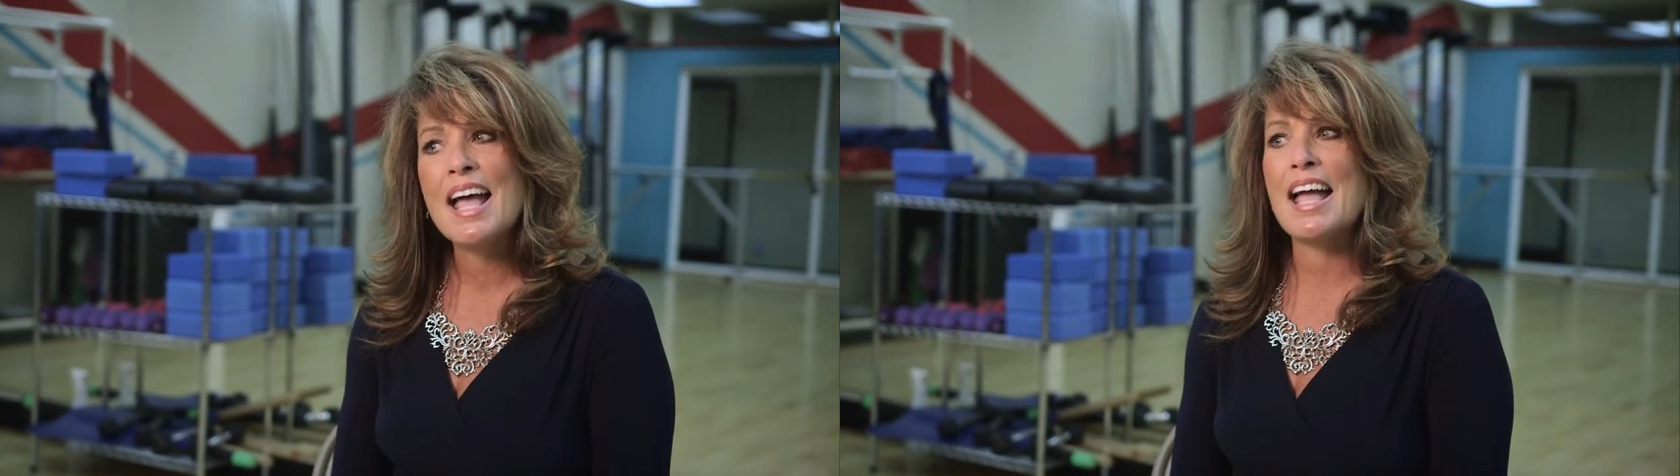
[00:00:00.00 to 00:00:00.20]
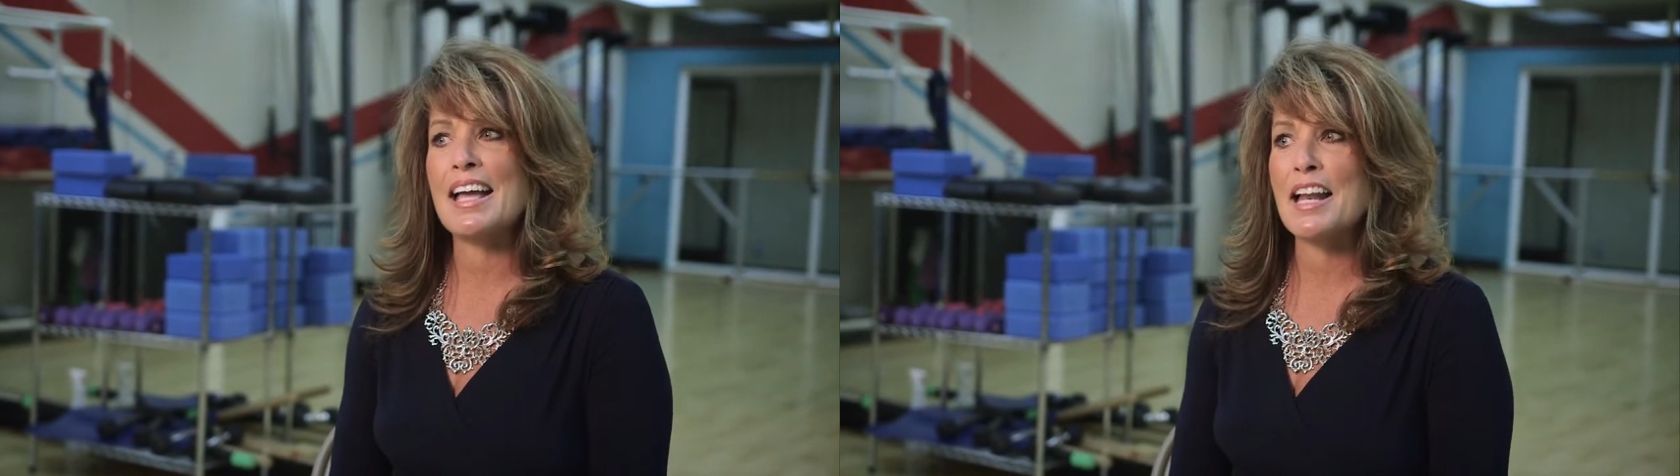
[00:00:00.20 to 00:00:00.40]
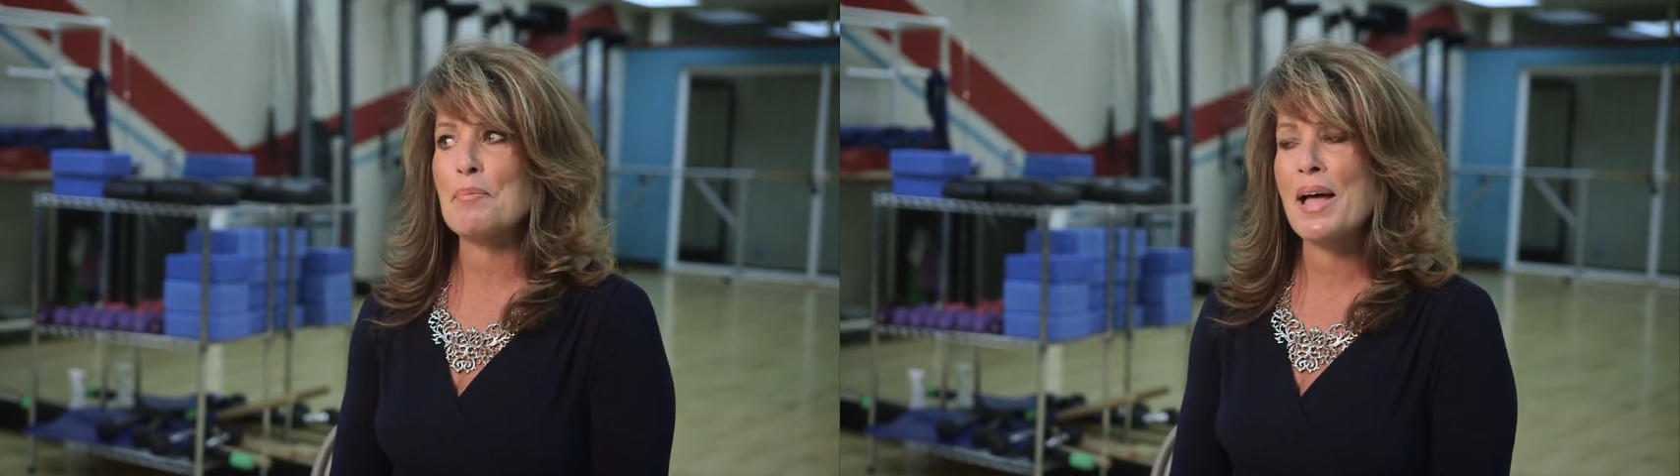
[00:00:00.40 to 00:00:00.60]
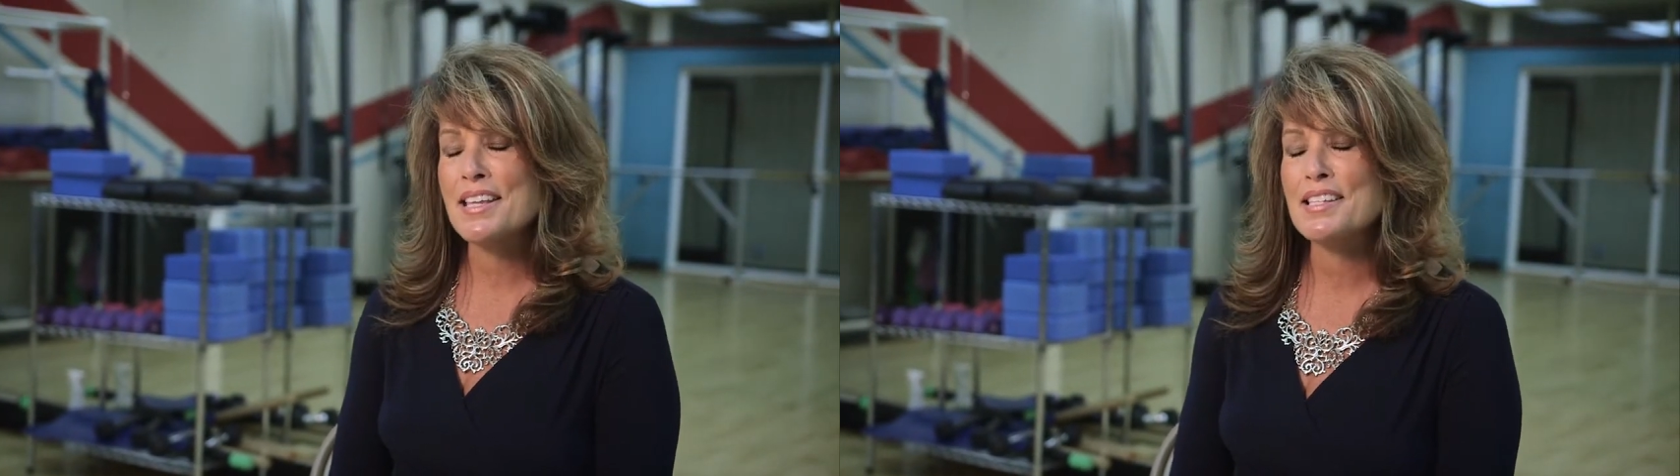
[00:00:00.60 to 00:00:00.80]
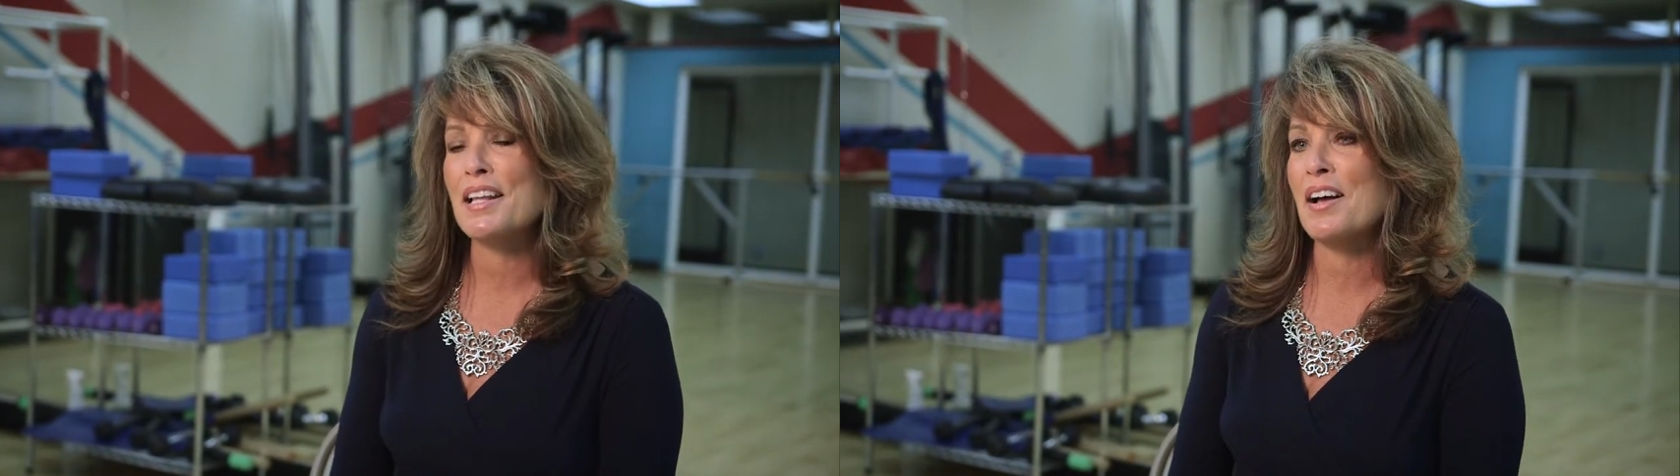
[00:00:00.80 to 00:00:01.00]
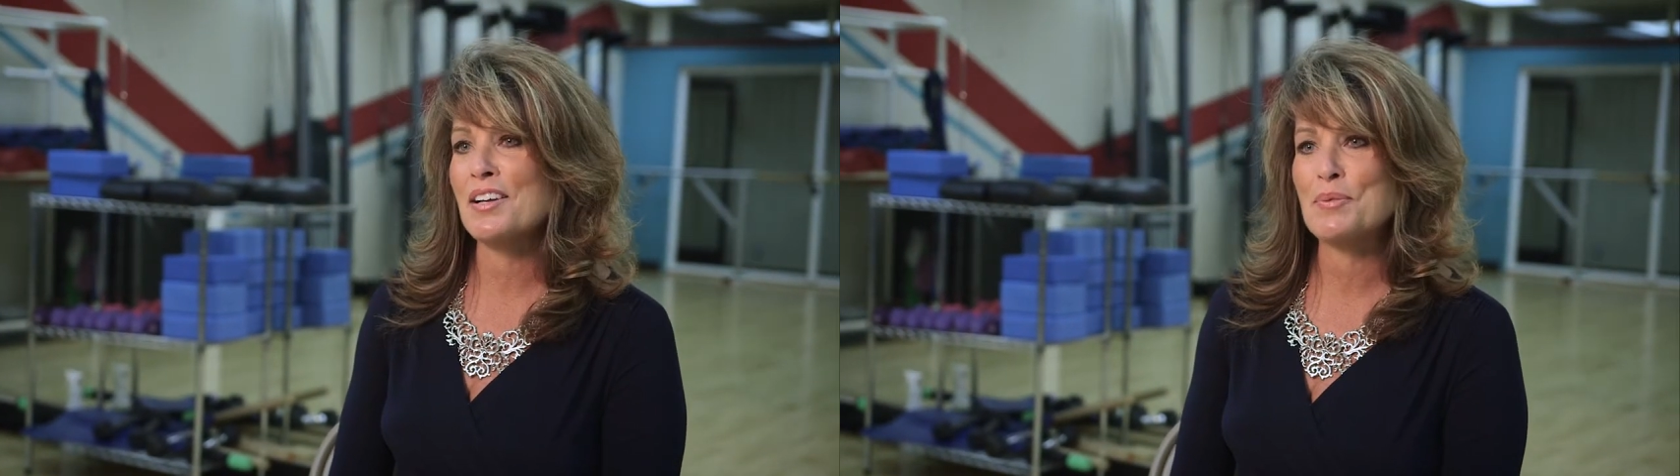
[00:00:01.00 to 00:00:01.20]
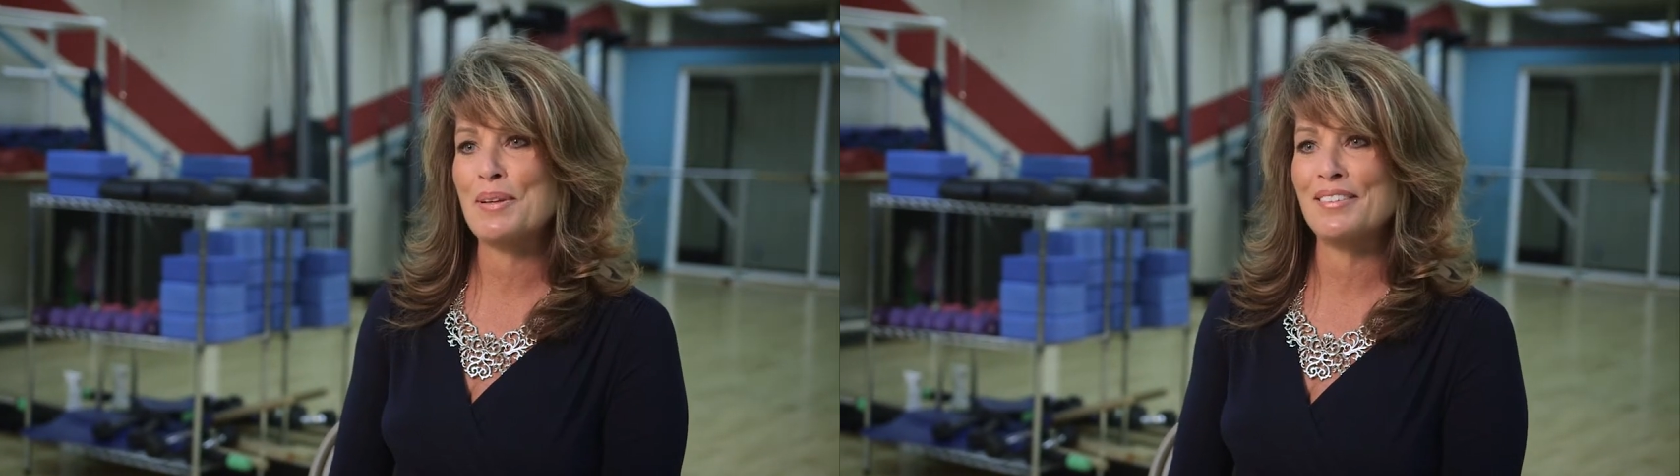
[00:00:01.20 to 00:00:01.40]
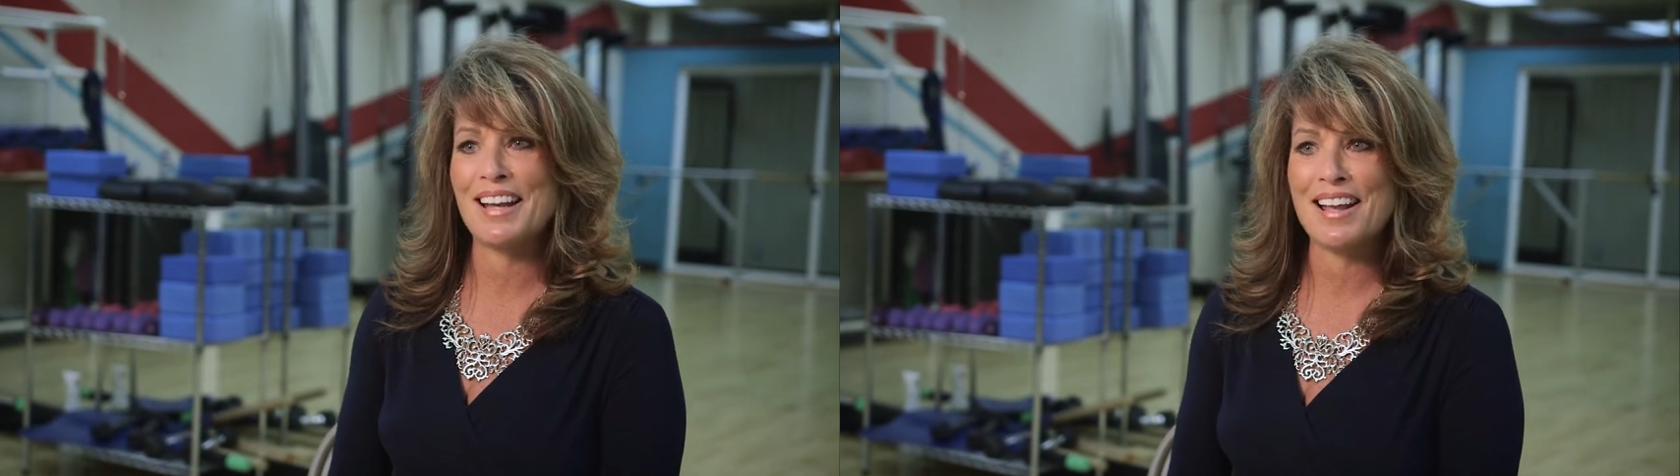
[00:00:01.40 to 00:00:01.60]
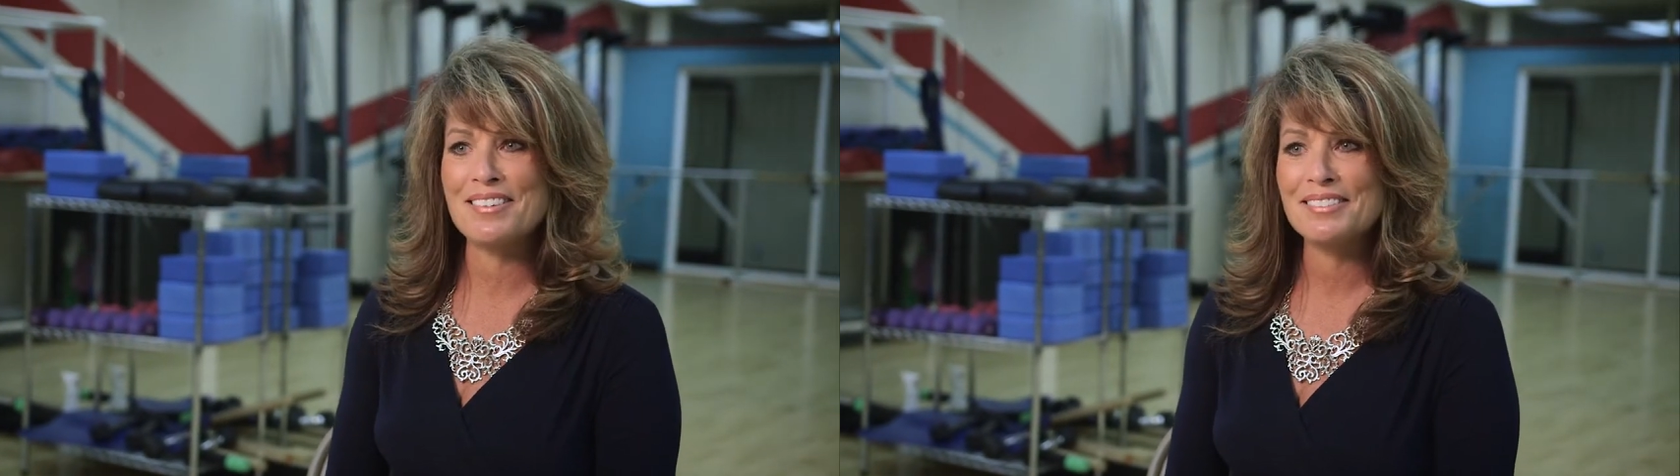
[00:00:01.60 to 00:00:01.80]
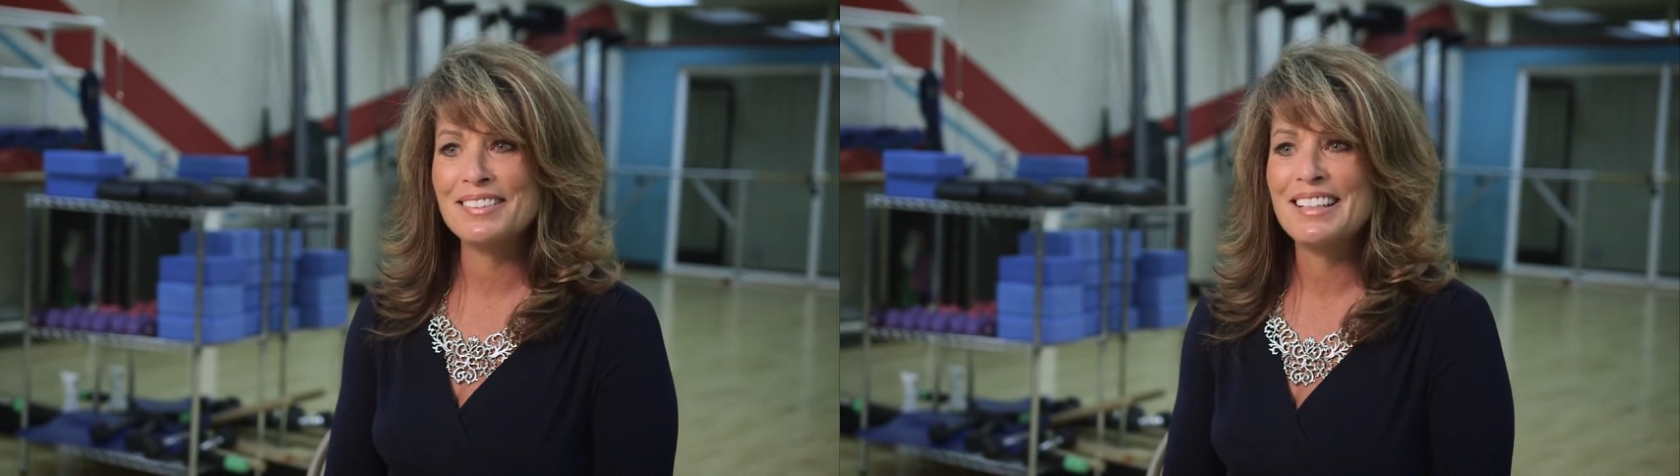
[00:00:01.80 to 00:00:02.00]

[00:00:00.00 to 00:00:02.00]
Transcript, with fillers: And I pass that hospital now